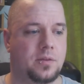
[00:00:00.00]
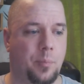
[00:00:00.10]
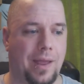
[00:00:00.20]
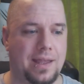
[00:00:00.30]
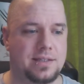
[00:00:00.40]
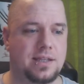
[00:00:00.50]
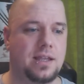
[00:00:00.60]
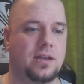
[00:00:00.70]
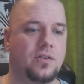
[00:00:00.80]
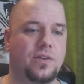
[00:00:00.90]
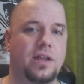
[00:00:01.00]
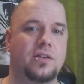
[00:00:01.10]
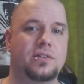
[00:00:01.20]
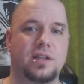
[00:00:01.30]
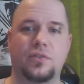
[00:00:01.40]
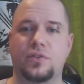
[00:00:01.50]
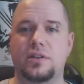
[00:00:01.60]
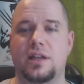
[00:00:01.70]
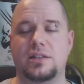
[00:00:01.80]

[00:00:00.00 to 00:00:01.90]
the pacing of it suffered